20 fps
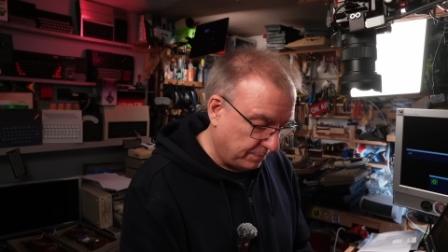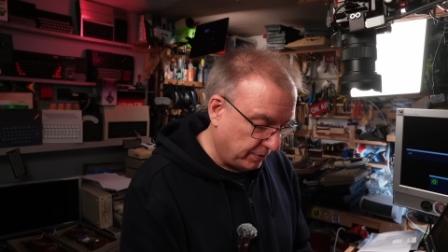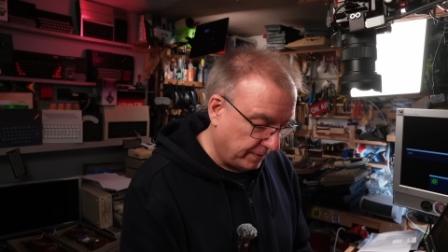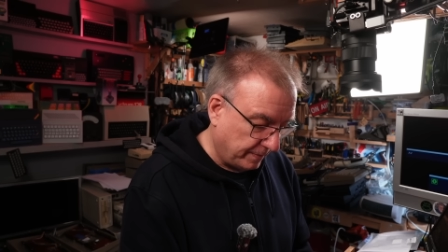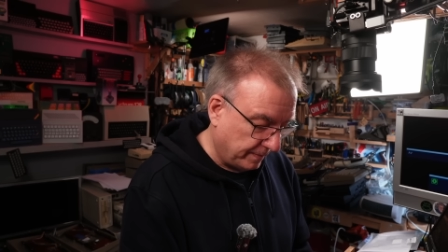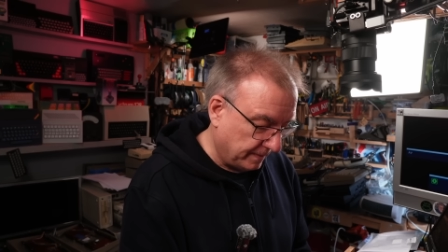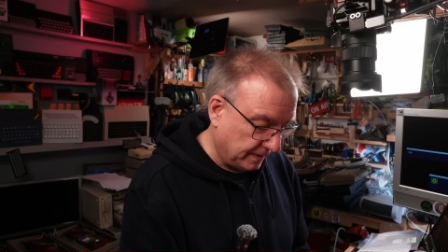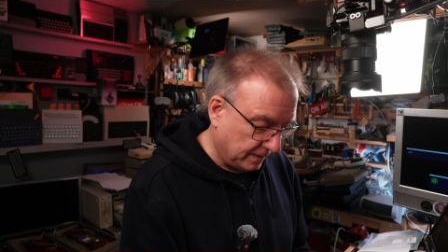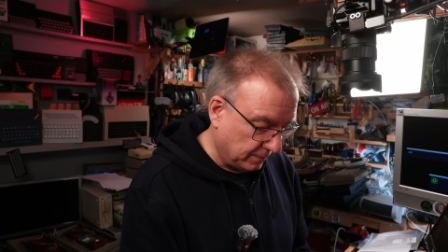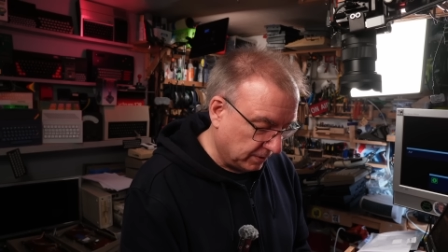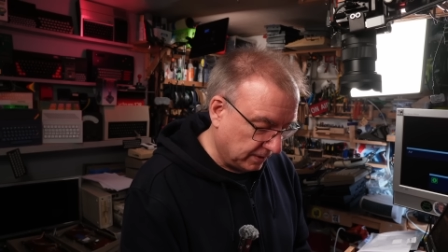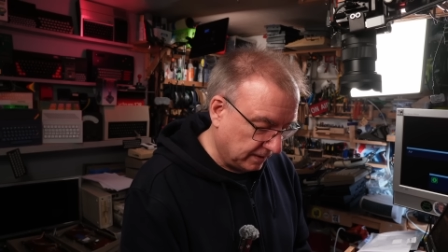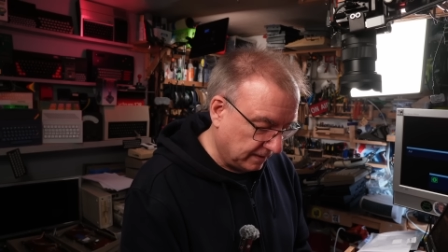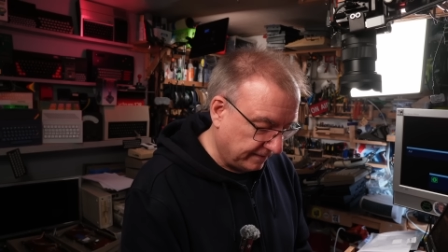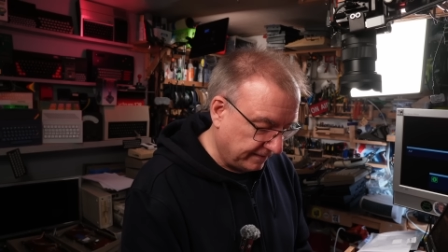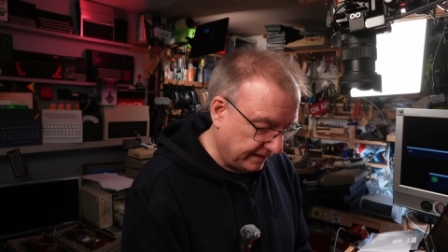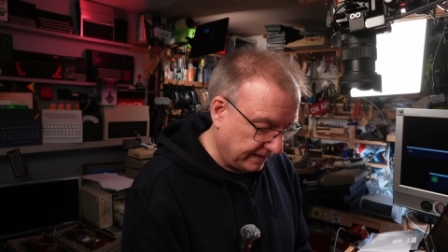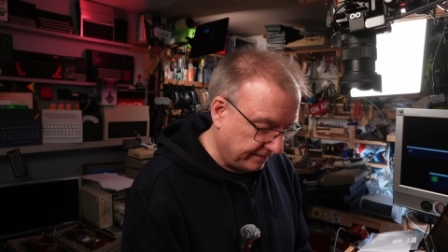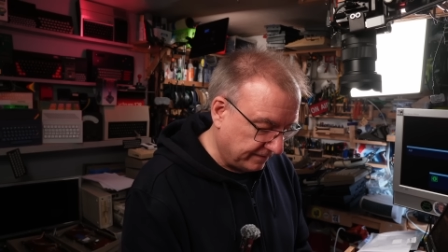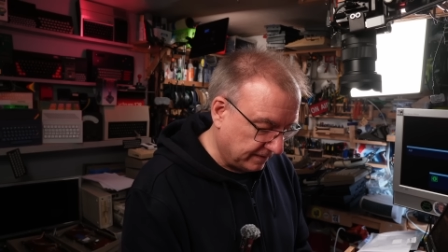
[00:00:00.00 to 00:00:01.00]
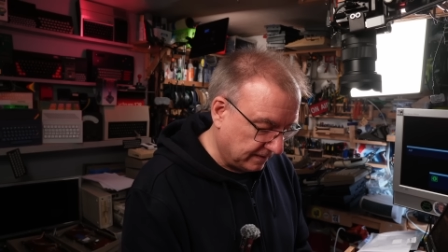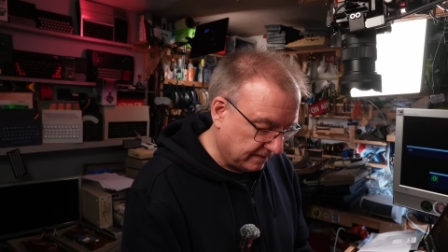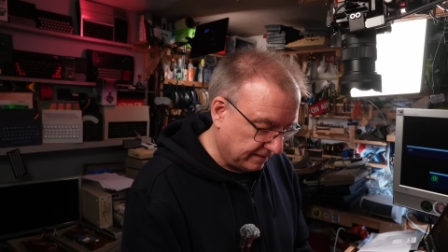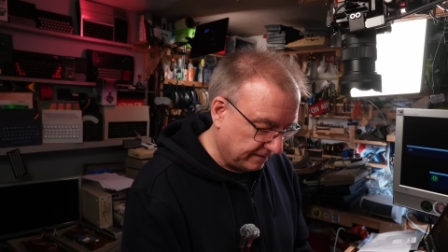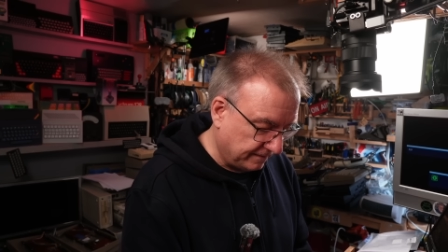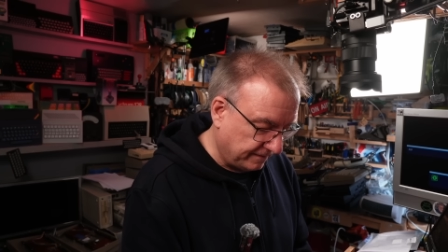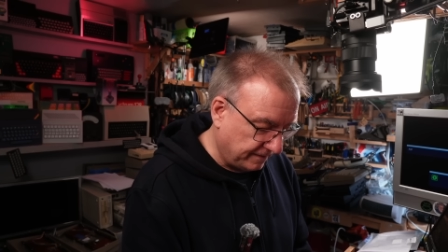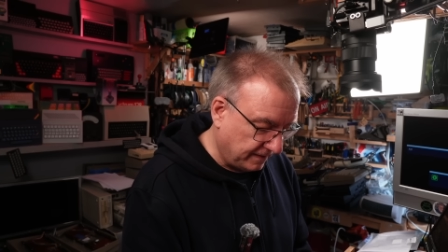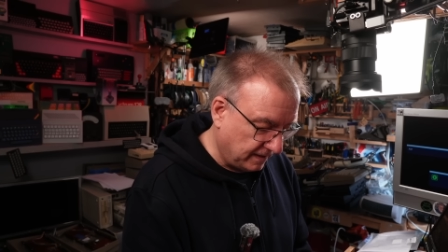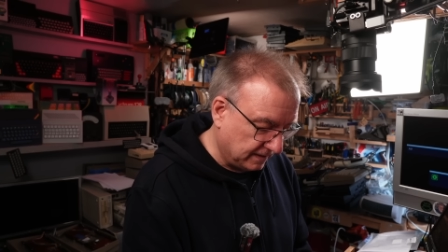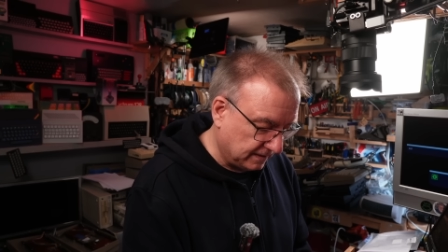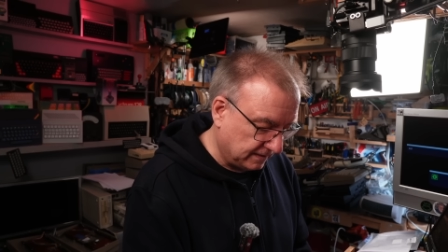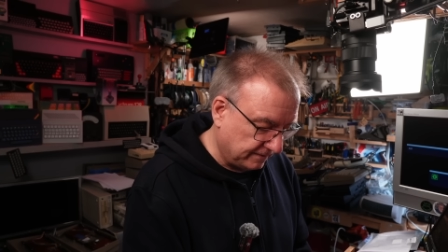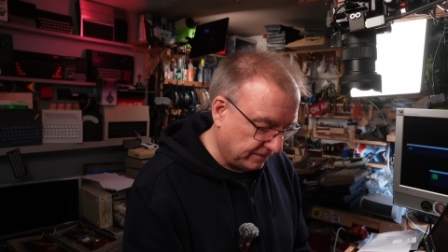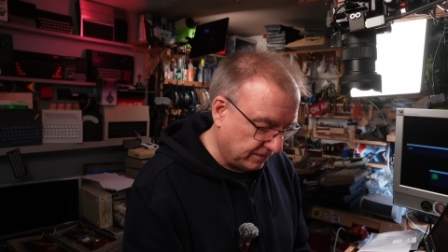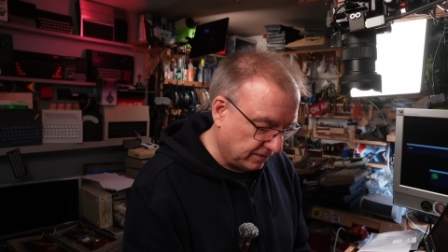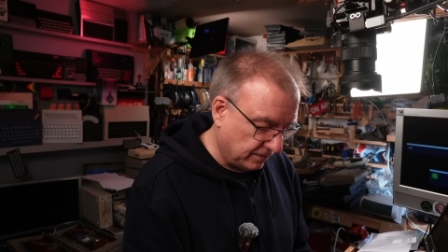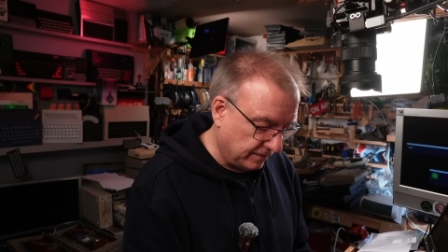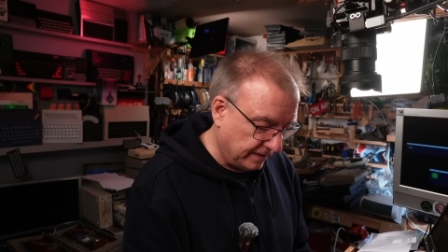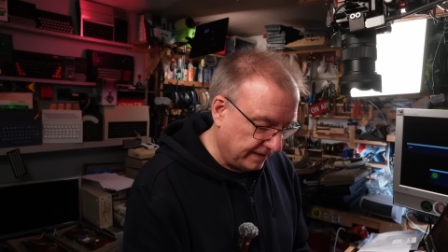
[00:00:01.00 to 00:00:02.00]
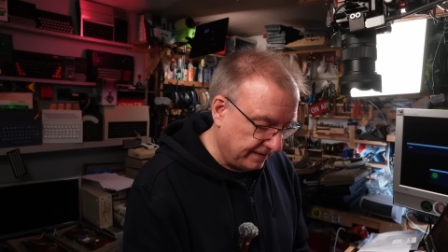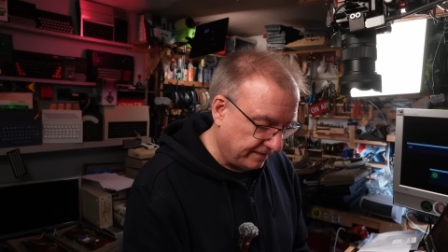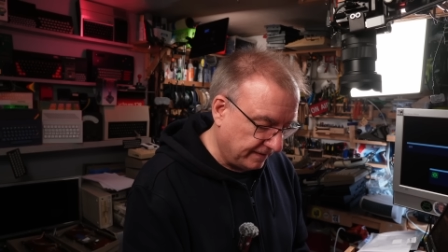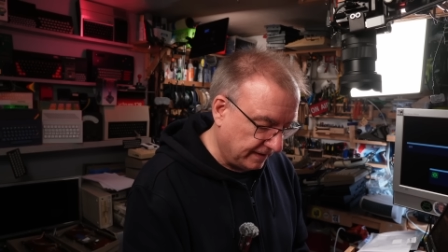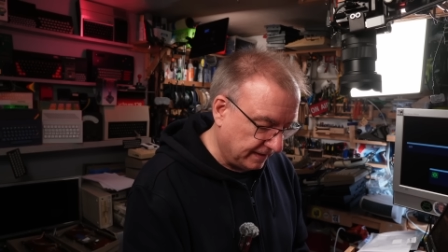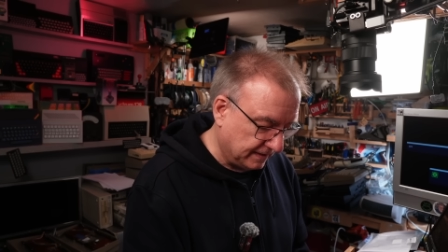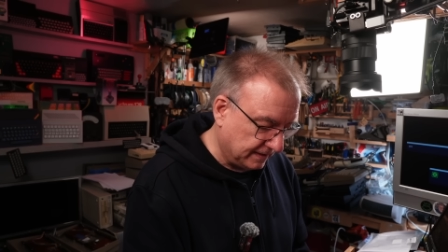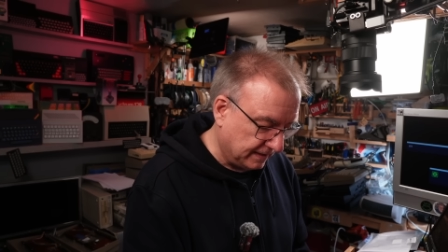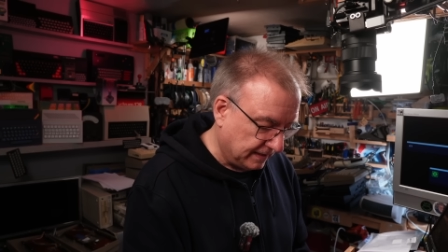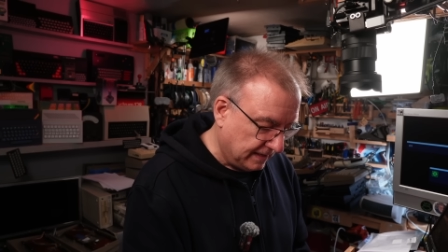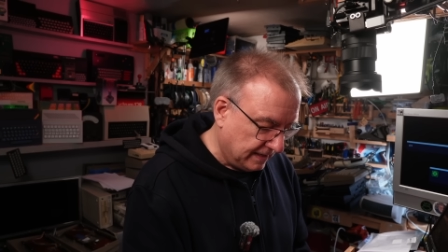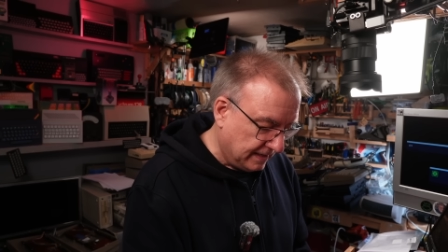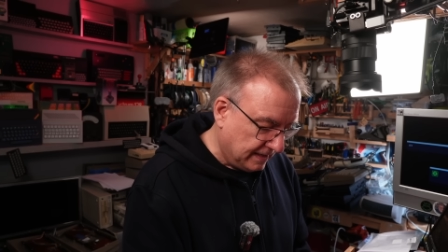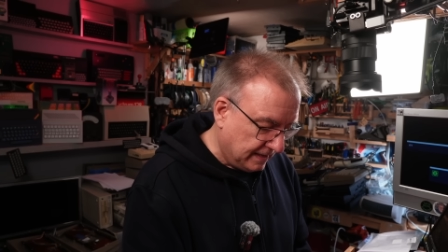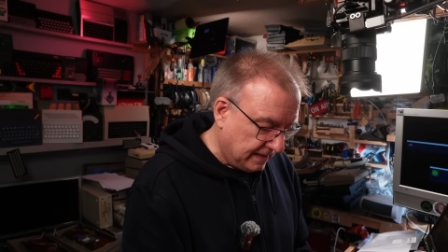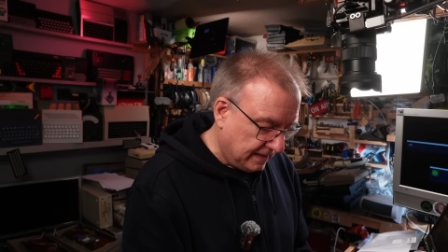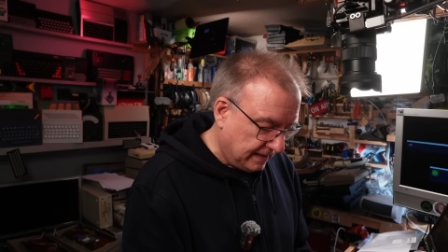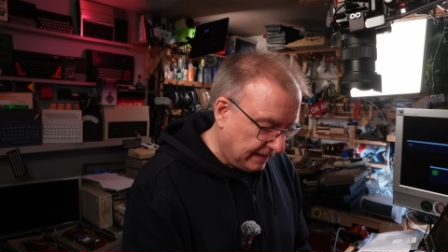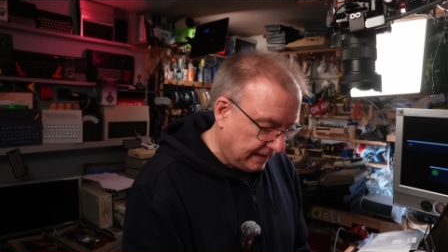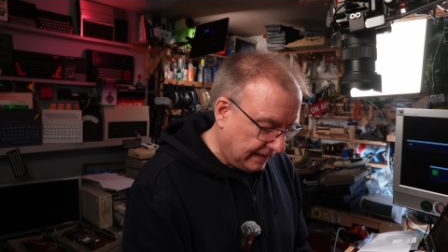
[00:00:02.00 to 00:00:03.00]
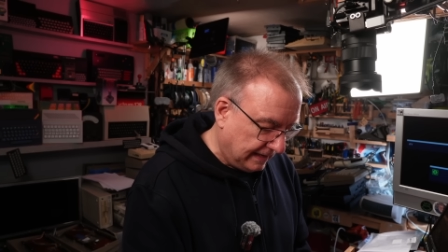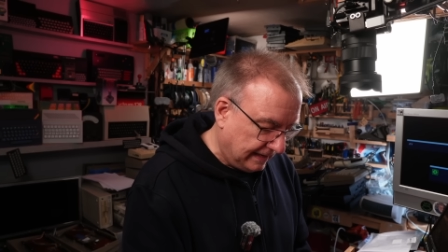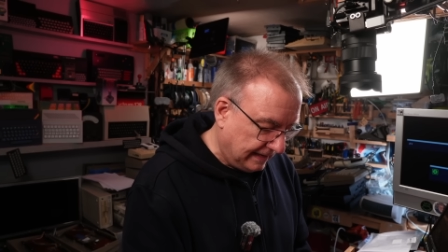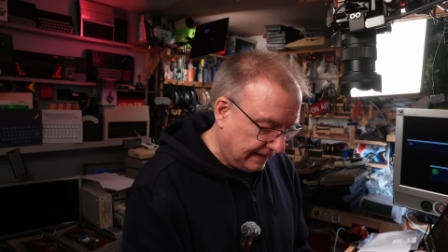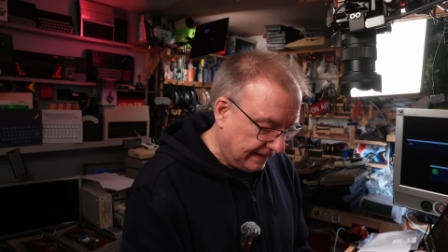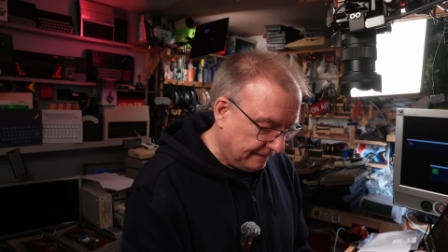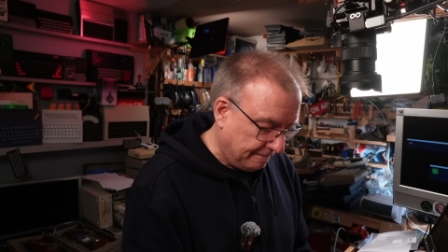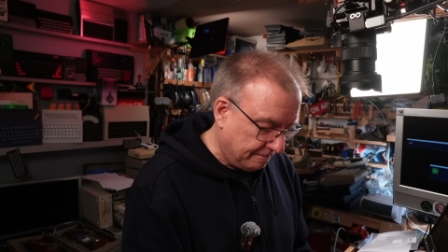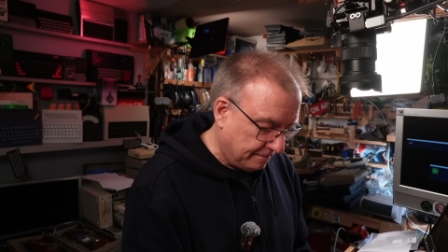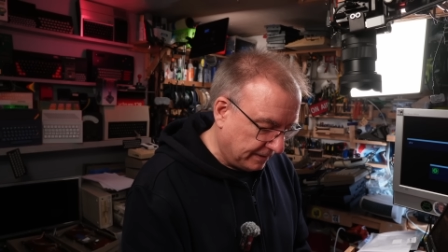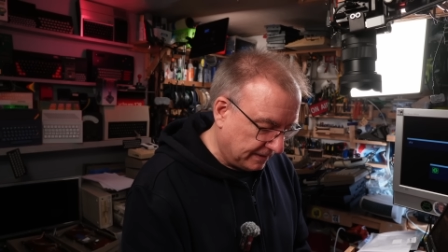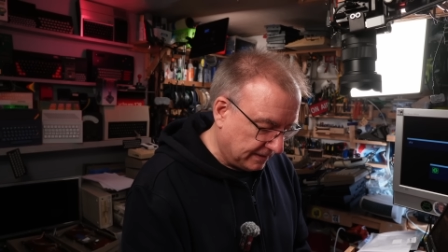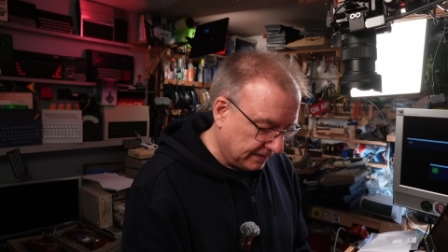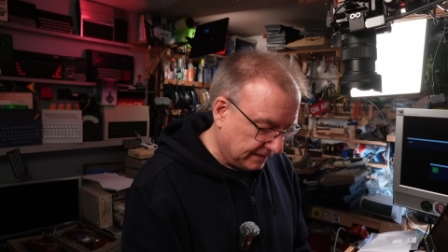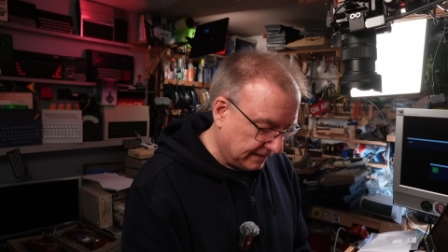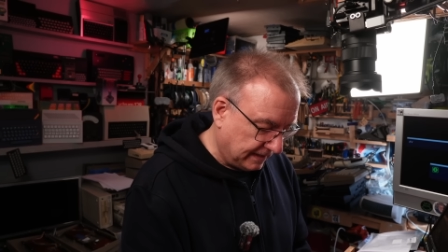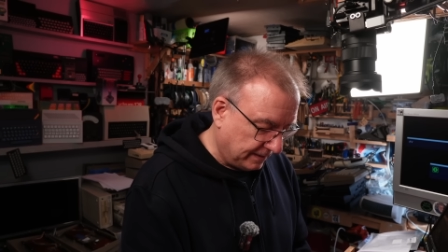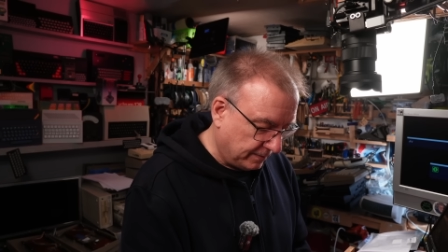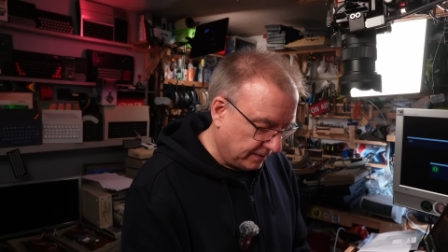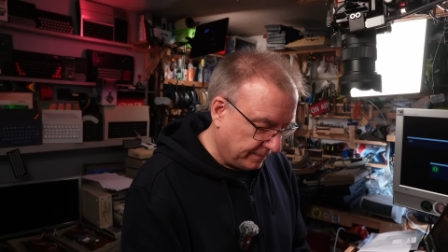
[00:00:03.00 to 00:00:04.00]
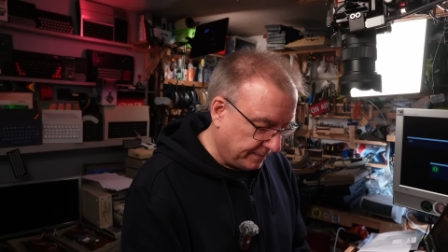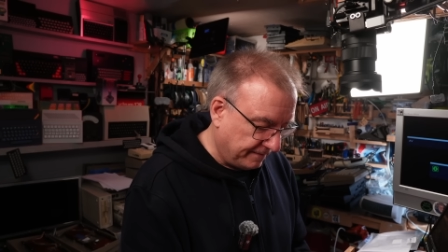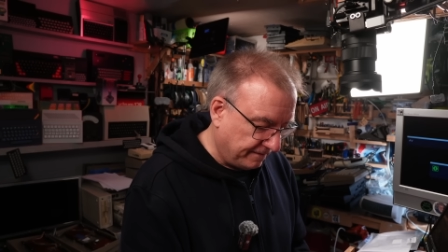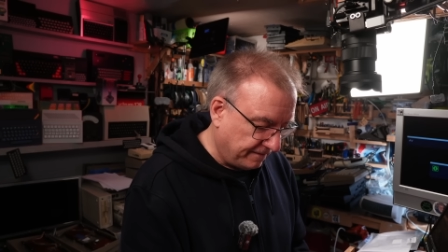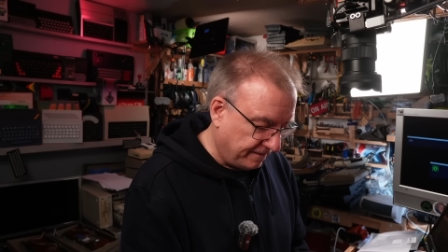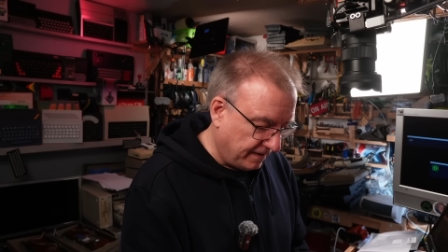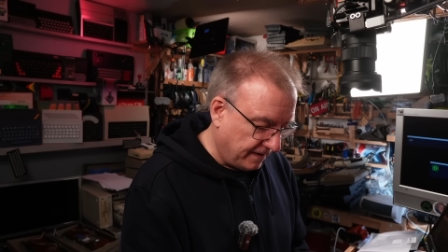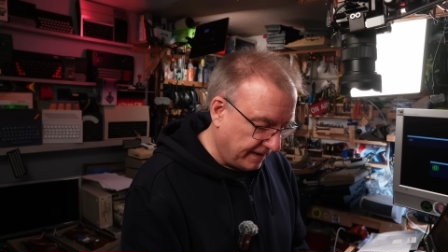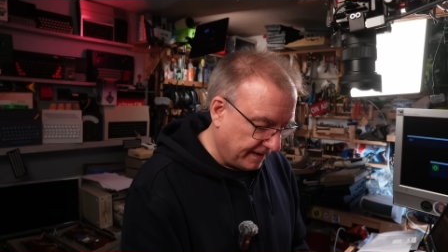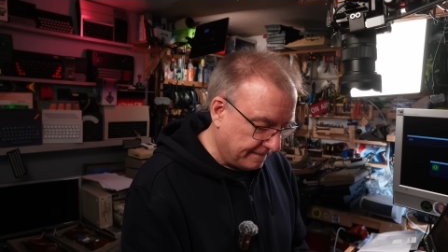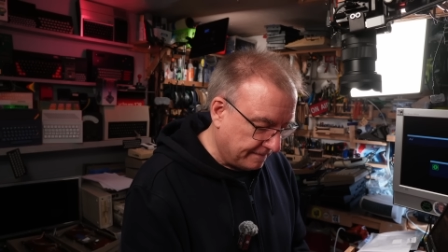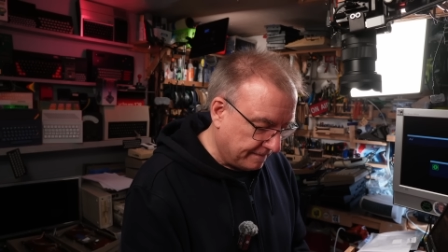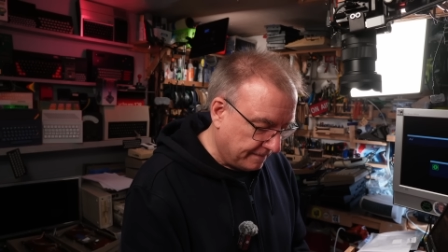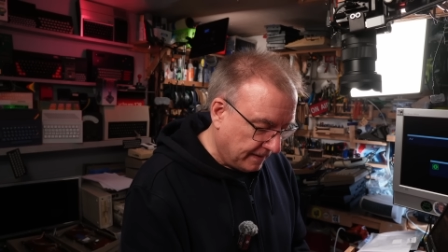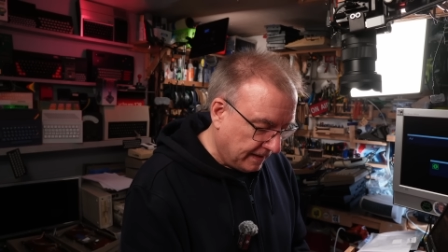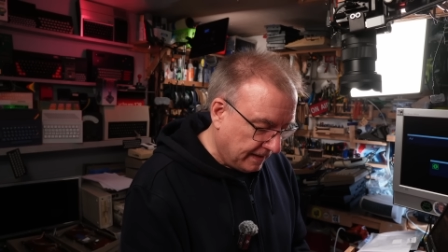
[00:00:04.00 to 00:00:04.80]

probably wouldn't have even have asked for a refund because they would have been fine.